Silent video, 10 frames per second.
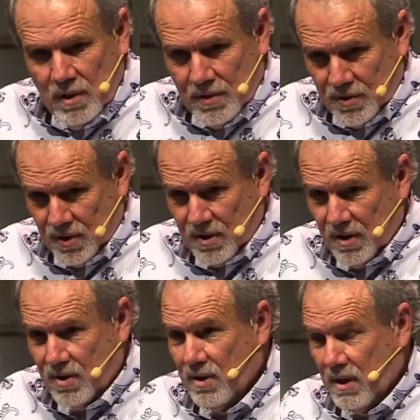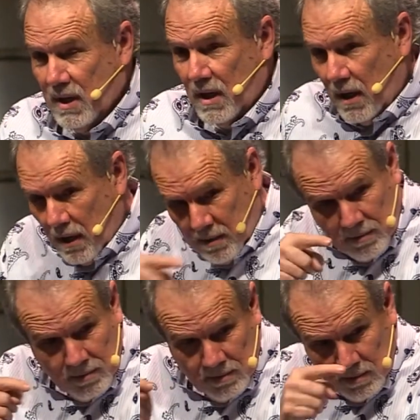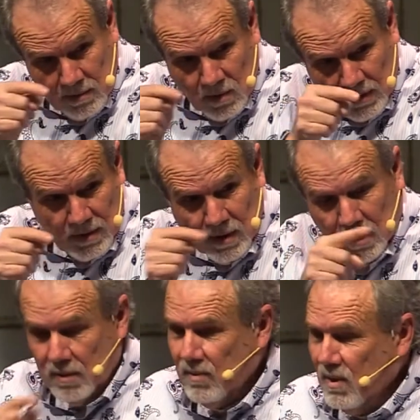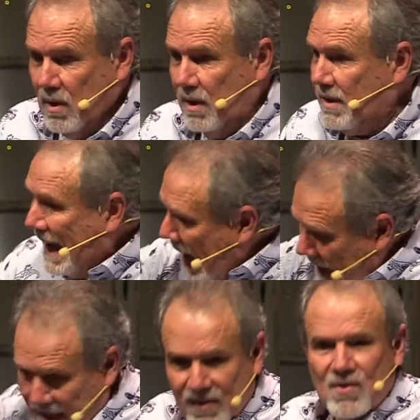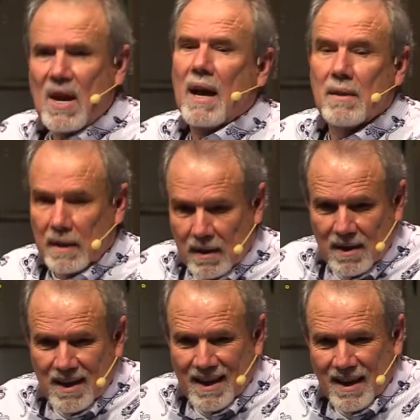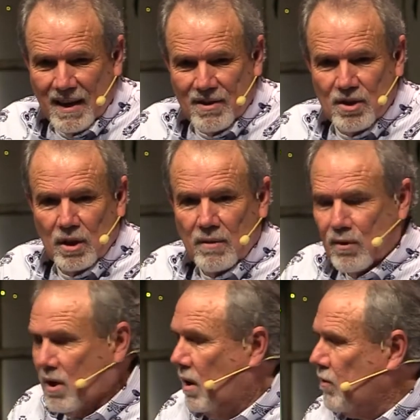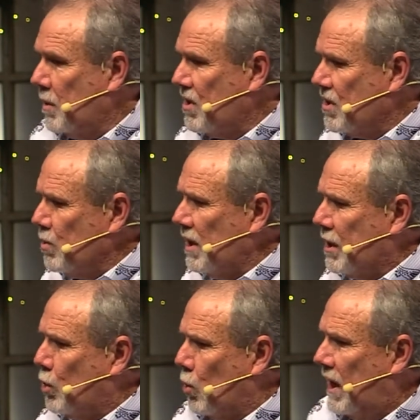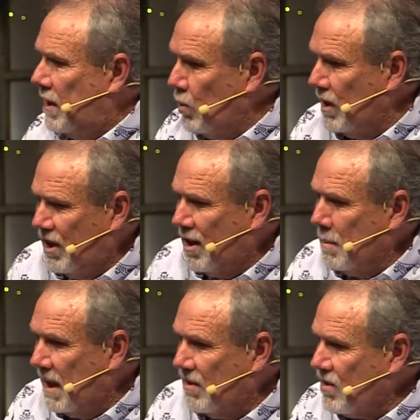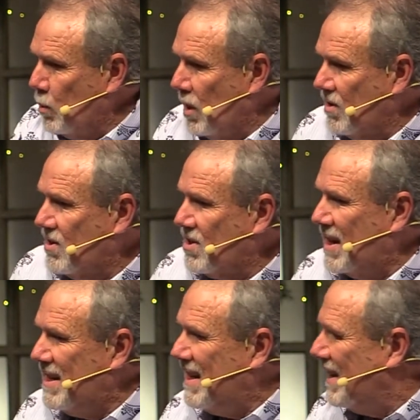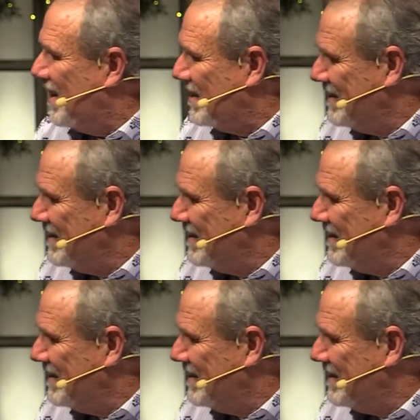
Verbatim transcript: she says, yeah, right there. I said, ah, exactly. I was looking for confirmation. It's really great when you can make it someone else's idea,